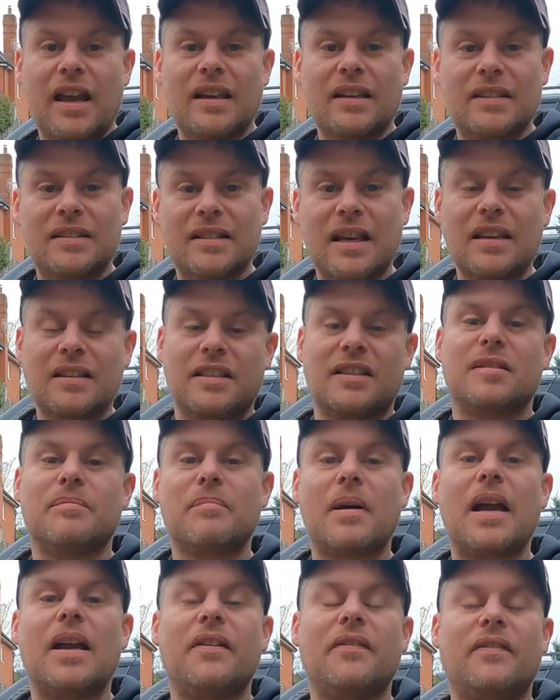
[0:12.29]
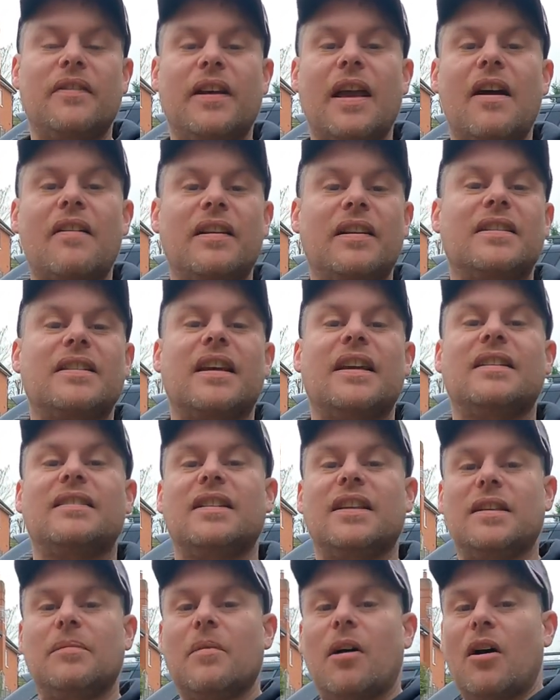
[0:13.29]
It says it's made for the AUDI
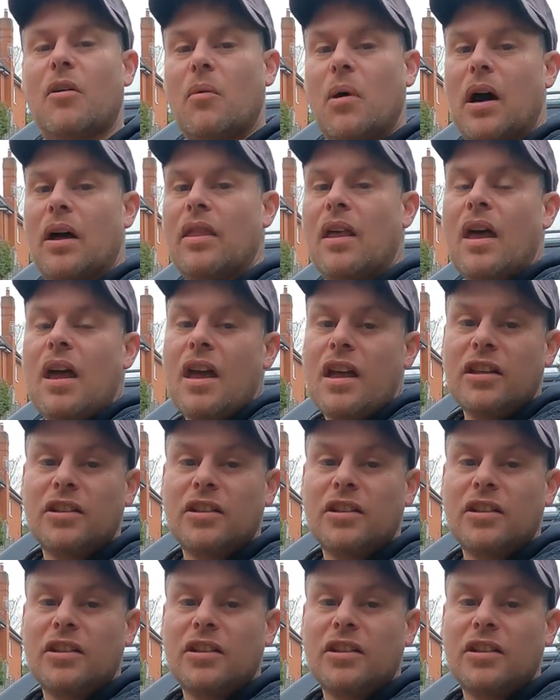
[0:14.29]
TT MK1,